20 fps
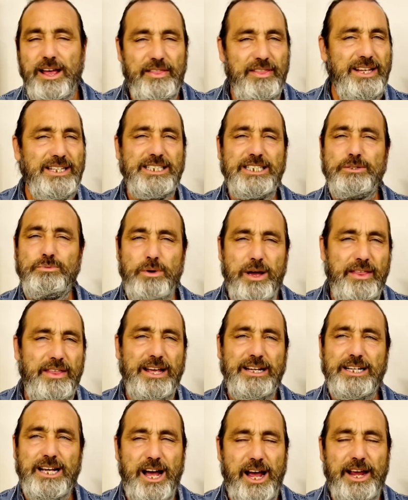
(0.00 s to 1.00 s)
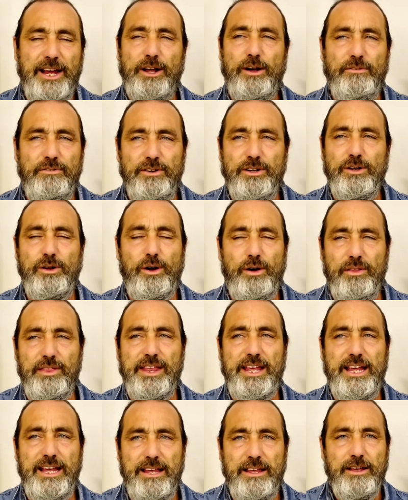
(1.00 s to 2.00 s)
This is where they're cutting off a lot of
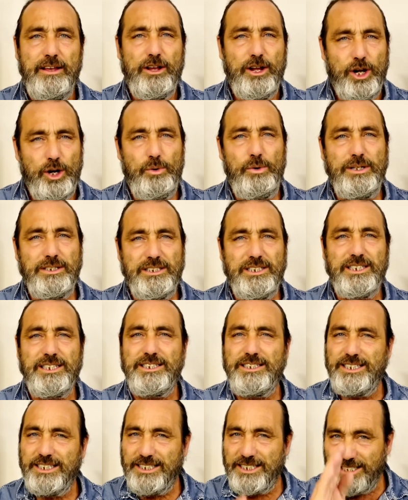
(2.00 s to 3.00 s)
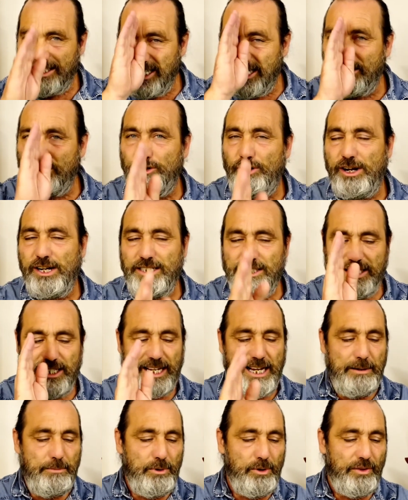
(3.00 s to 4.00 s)
the coincidences because they're trying to
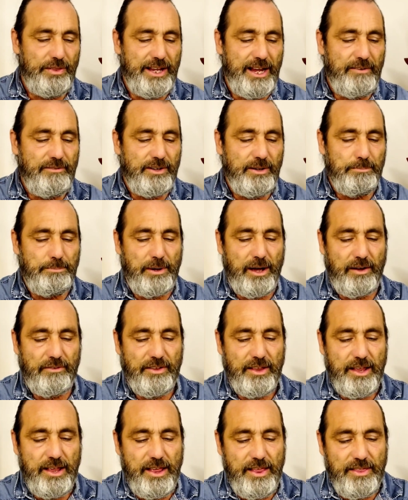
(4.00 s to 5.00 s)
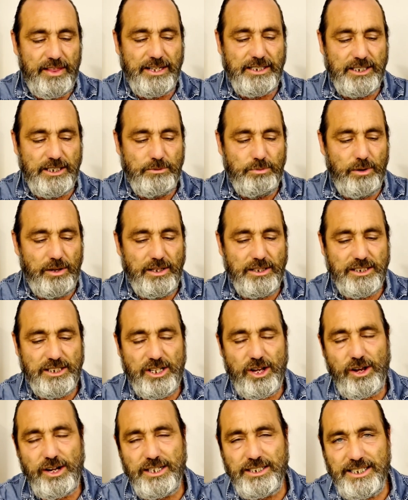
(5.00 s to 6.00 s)
keep you on the evident path. This is what
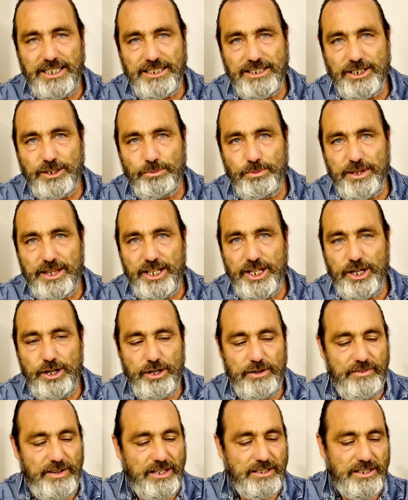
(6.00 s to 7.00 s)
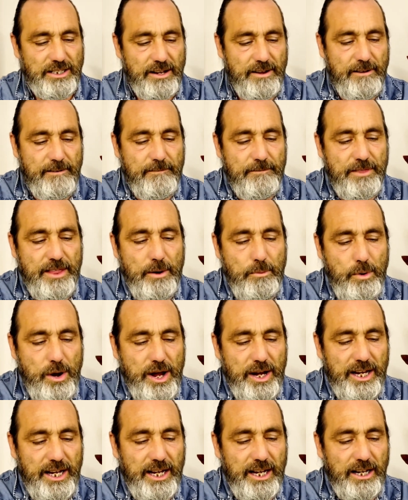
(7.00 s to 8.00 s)
ties into with the universe. They're
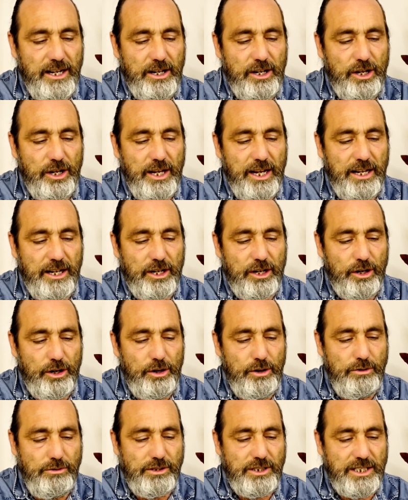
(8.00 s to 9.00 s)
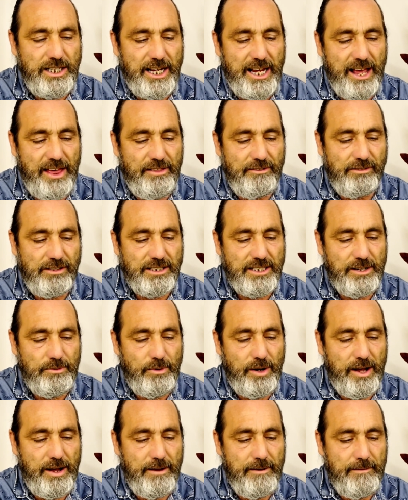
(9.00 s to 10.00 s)
working in cahoots together, as it
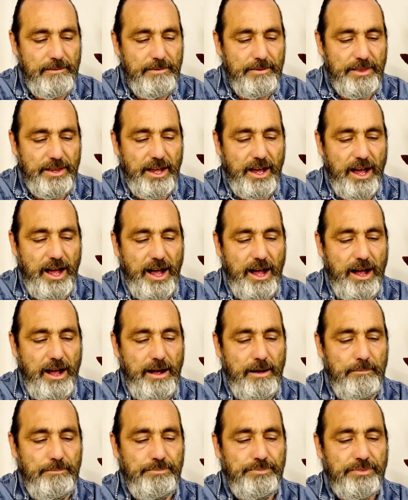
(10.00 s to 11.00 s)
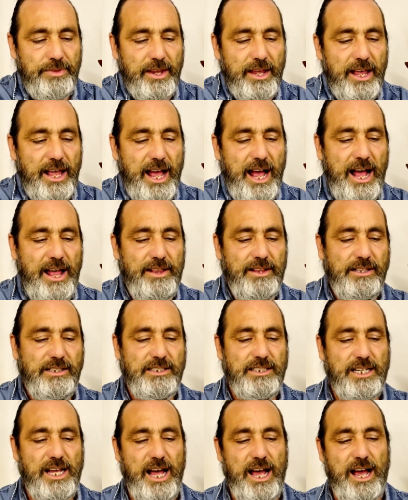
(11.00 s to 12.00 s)
were. Um,
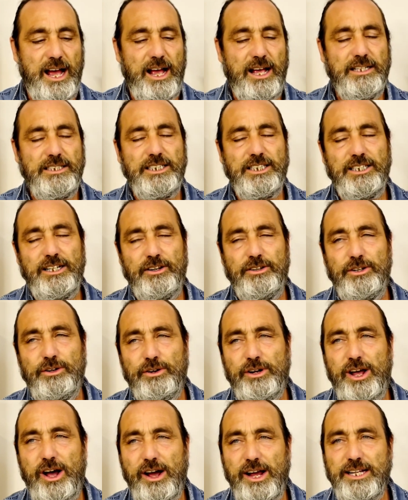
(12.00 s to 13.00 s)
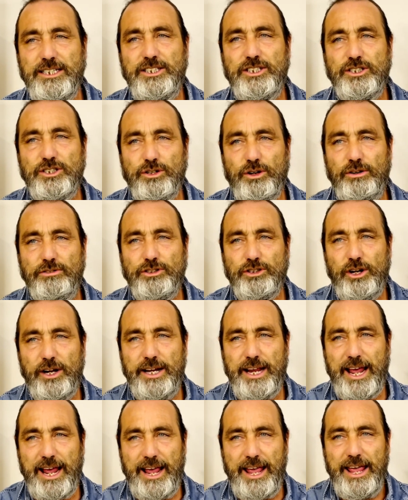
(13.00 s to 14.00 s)
and, uh, you know, your guides are sort of trying
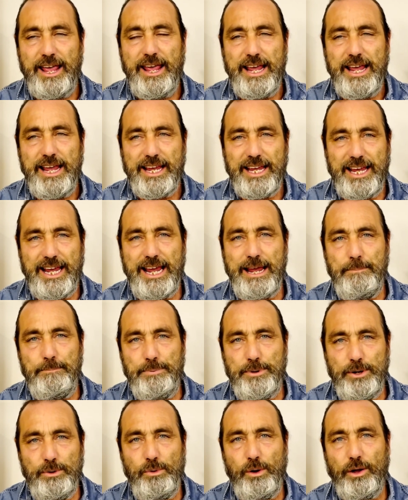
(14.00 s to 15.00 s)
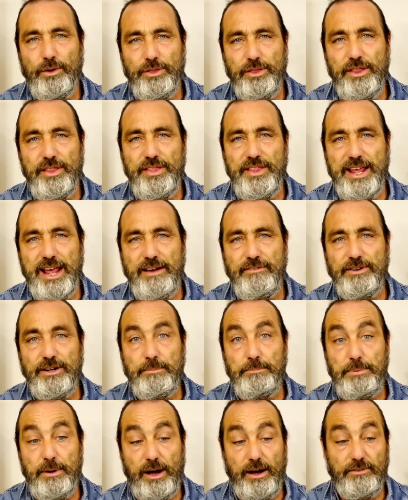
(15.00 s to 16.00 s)
to keep you on the
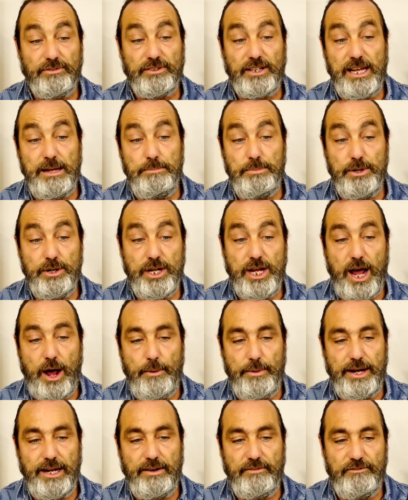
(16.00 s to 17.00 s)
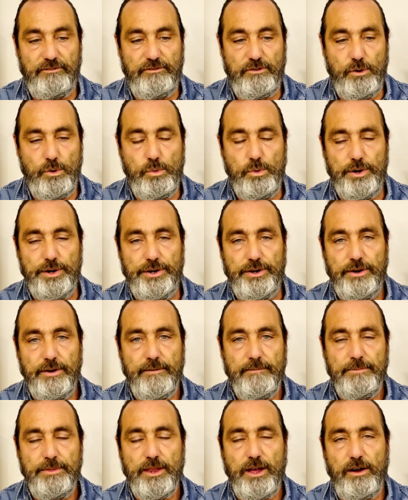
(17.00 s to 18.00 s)
evident path, keep you going forward
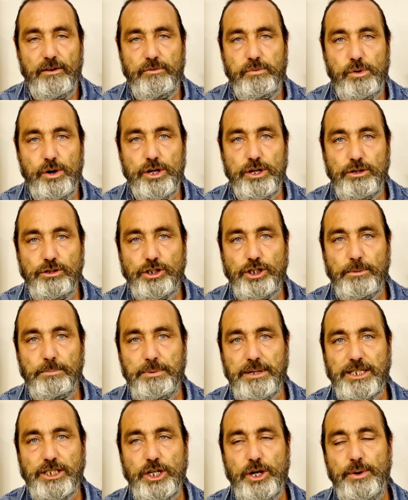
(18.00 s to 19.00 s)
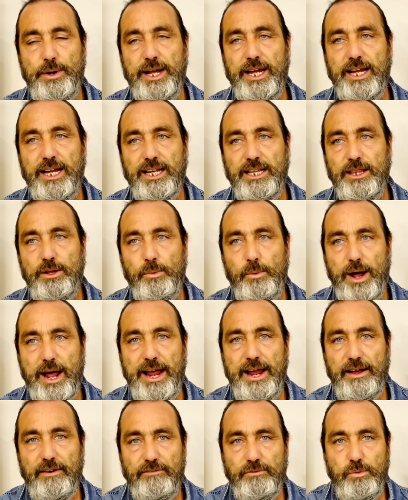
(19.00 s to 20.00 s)
of what you should be doing in the
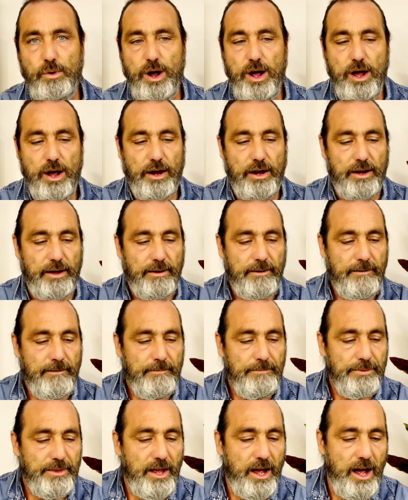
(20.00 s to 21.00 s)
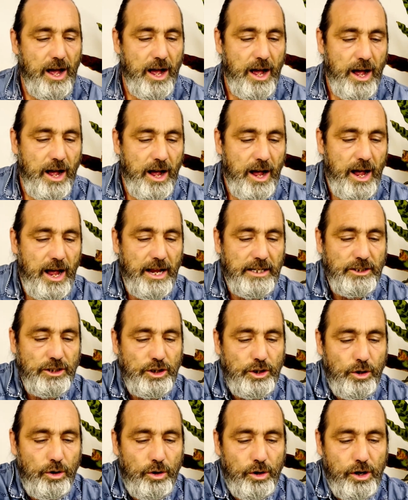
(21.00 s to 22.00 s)
way of work uh, and
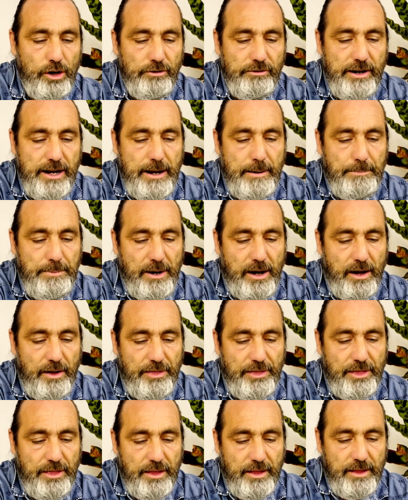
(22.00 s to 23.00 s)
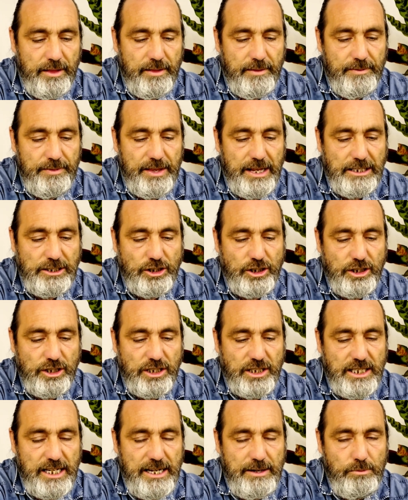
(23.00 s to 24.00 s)
your career path. Let's just
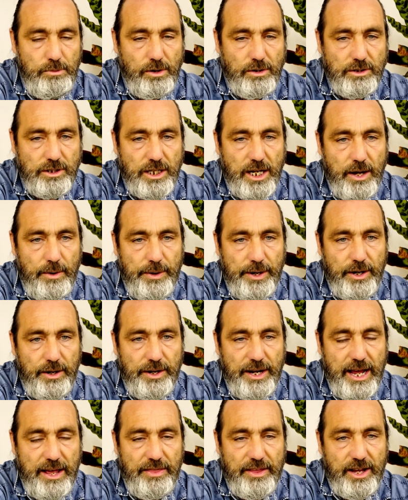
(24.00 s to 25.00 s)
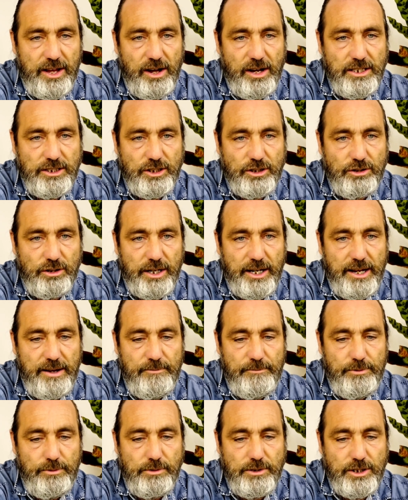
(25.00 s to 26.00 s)
see what's going on, how the guides are trying to
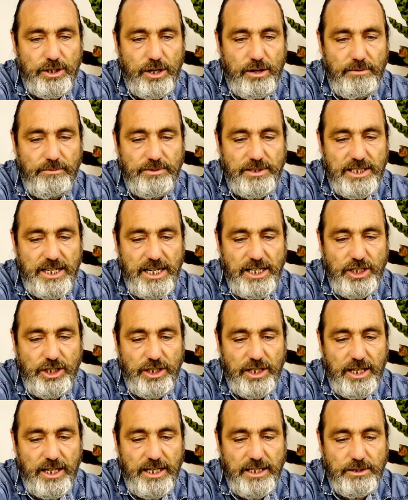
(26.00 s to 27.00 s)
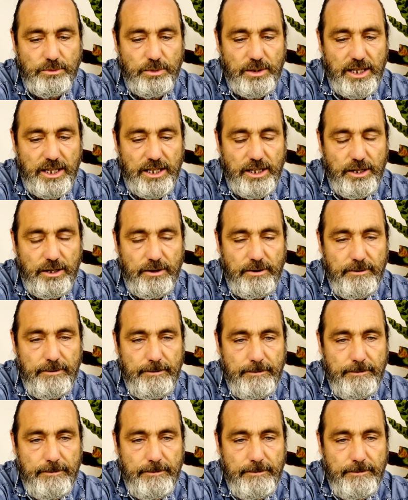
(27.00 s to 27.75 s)
influence the conversation that is within you.